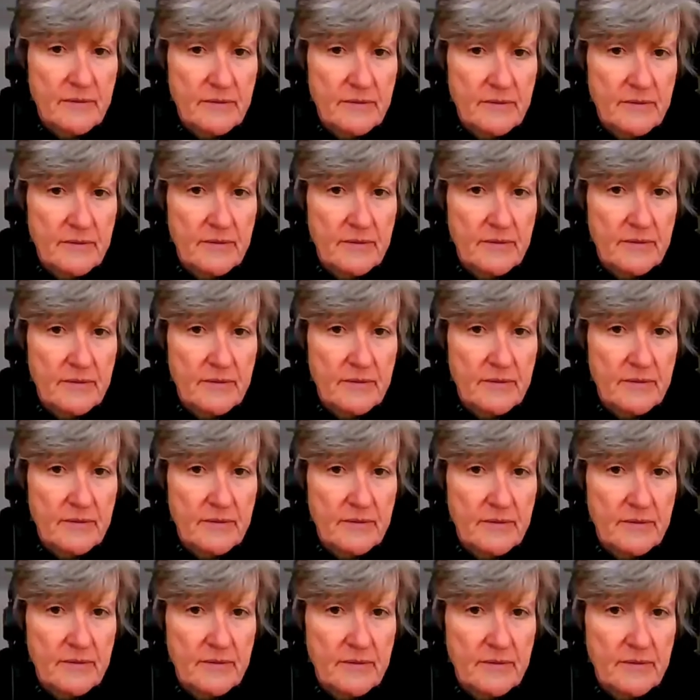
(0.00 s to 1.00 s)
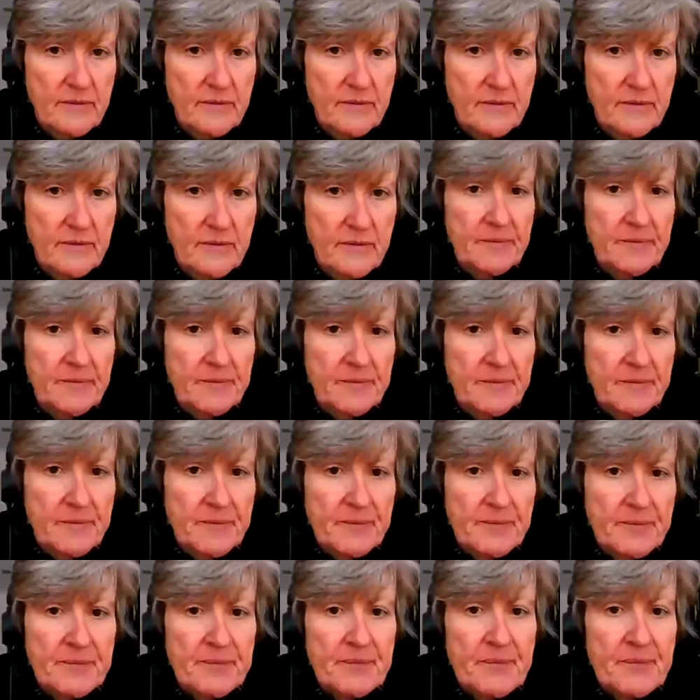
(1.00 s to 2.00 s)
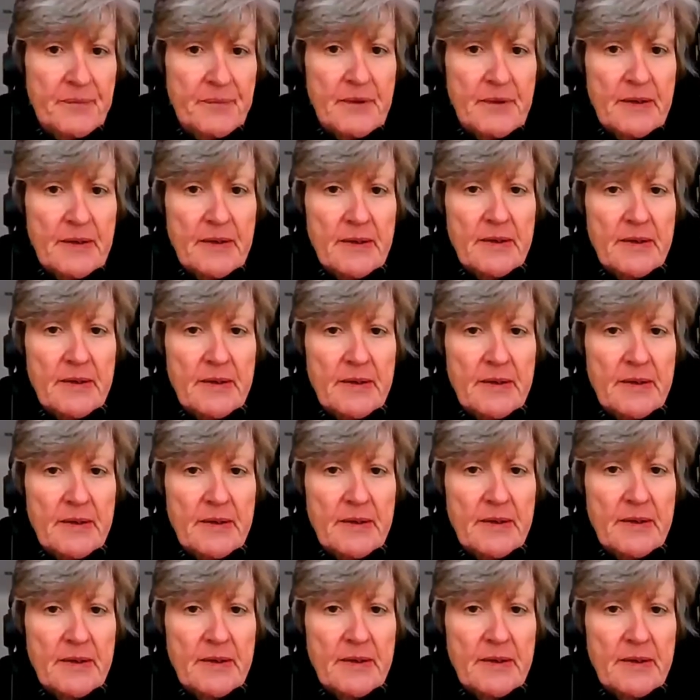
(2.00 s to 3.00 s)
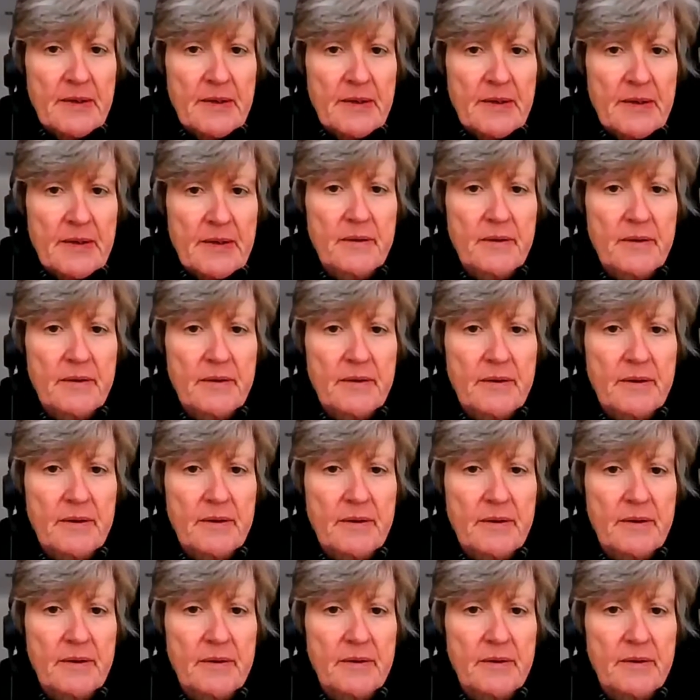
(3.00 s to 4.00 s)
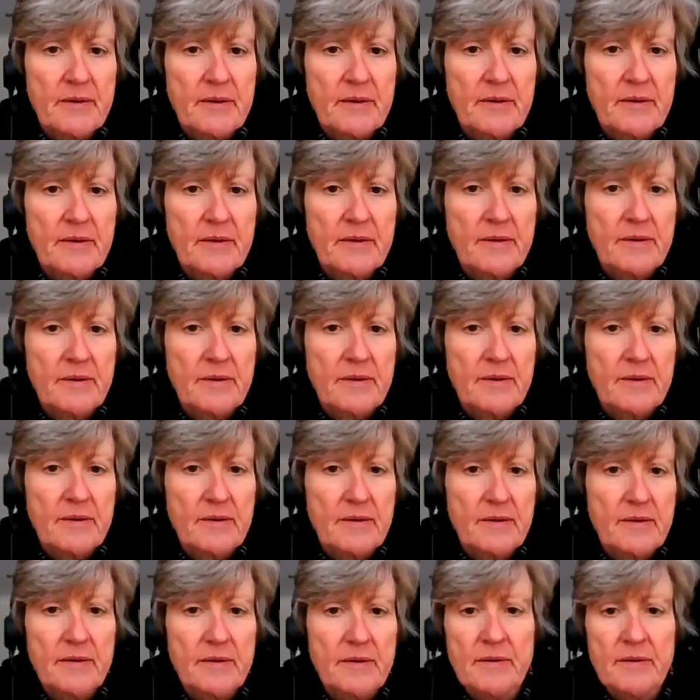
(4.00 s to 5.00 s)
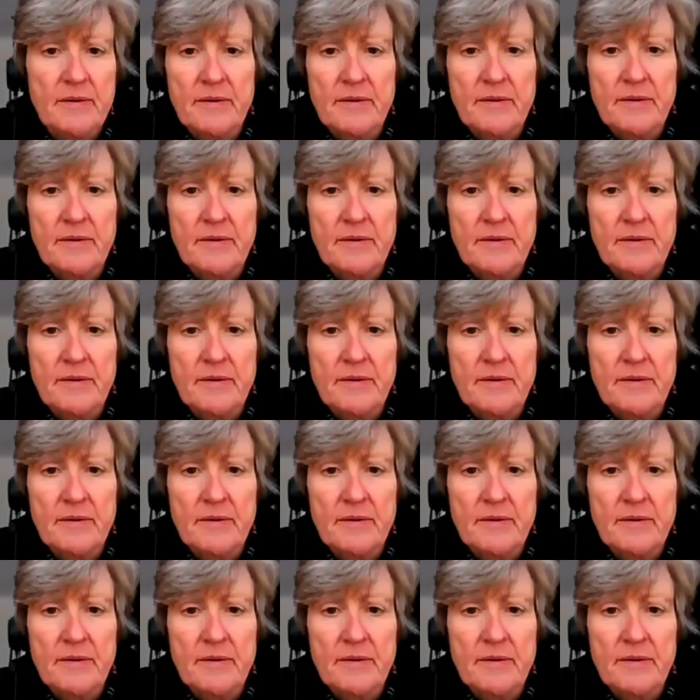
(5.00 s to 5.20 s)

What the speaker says: [no speech]